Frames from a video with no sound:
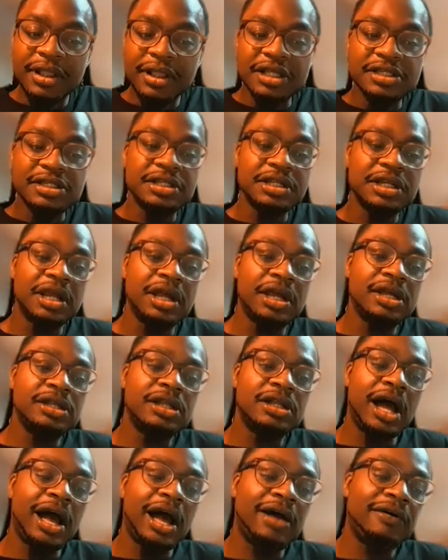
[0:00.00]
listen,
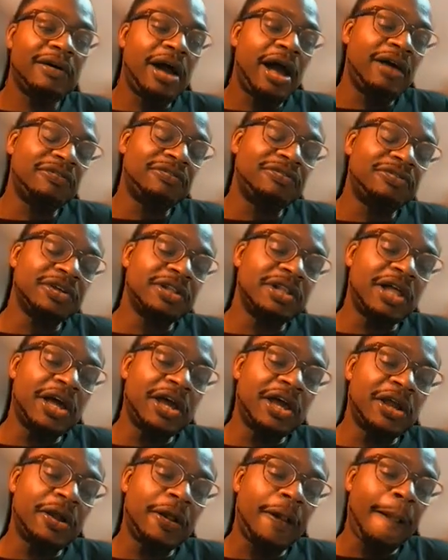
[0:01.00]
I feel
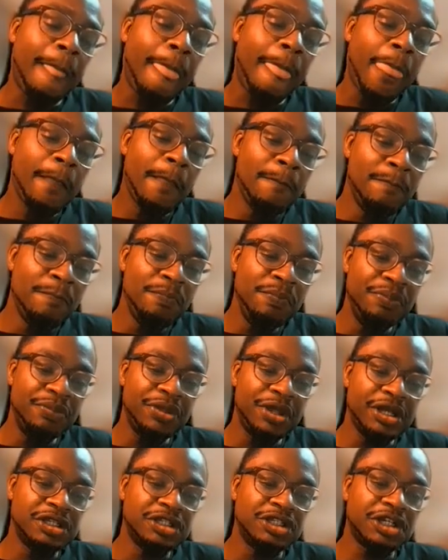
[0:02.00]
like
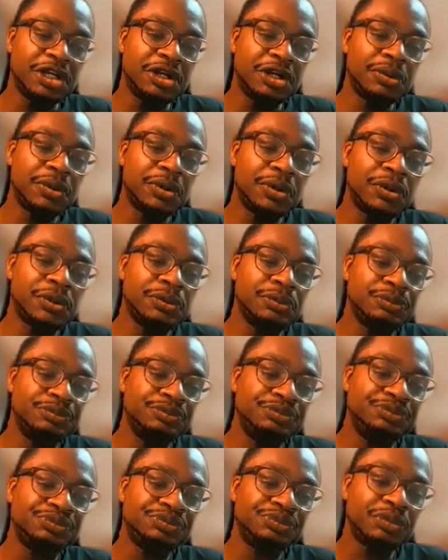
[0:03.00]
in general,
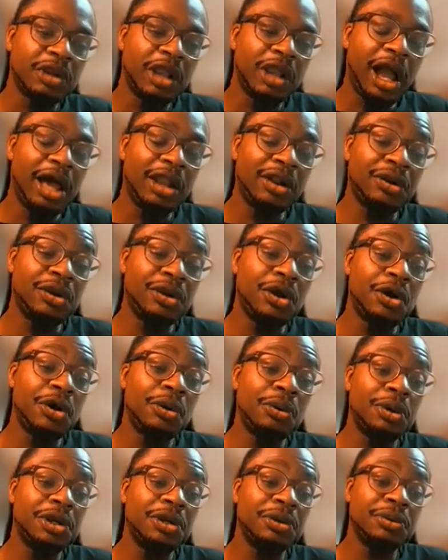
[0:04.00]
I don't know
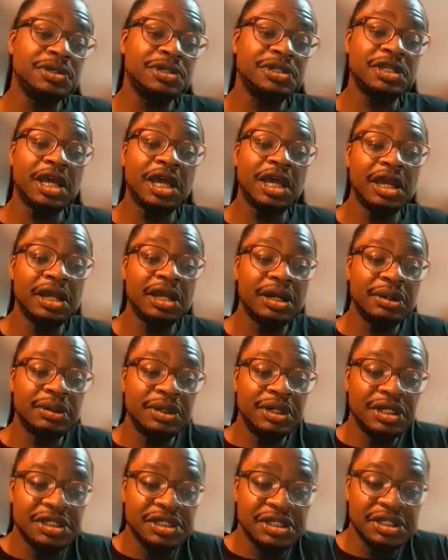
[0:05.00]
what it would say
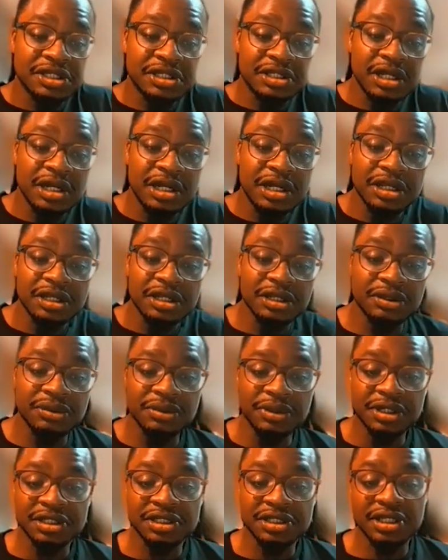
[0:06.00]
when this is studied,
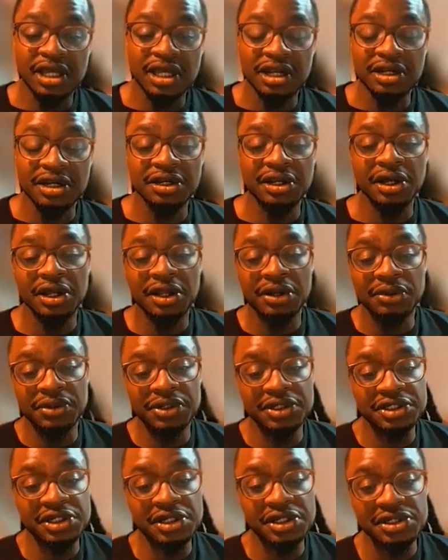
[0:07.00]
when it's said and done, what
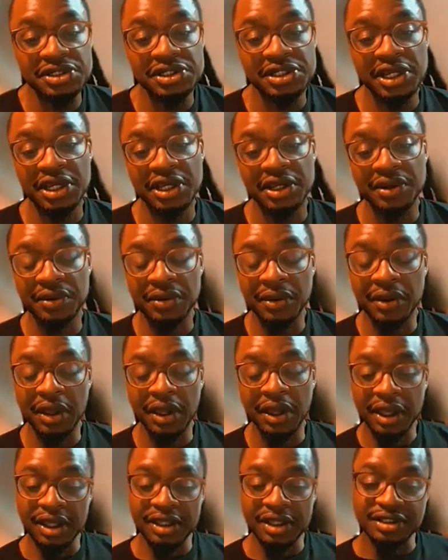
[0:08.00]
it's going to say.
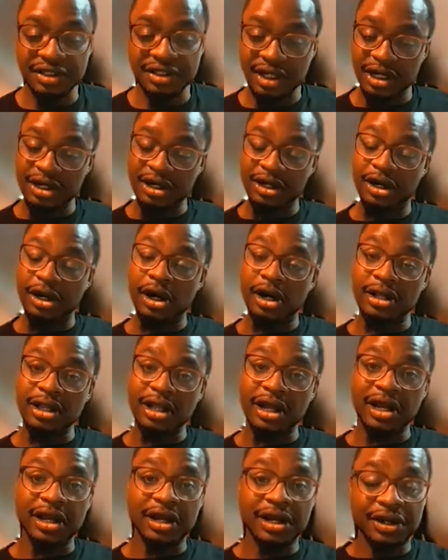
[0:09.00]
It's done to
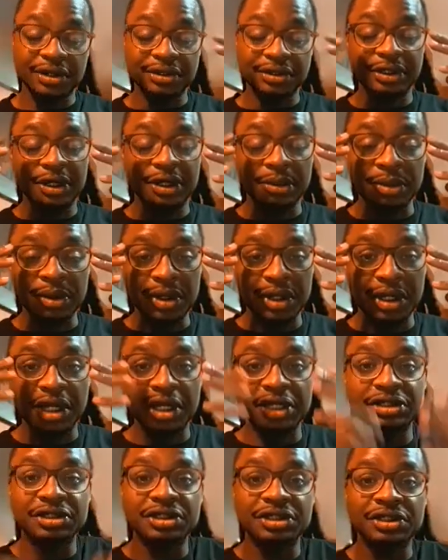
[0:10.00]
our
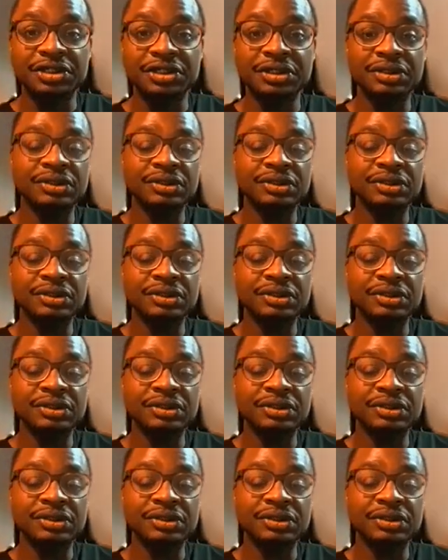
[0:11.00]
communication.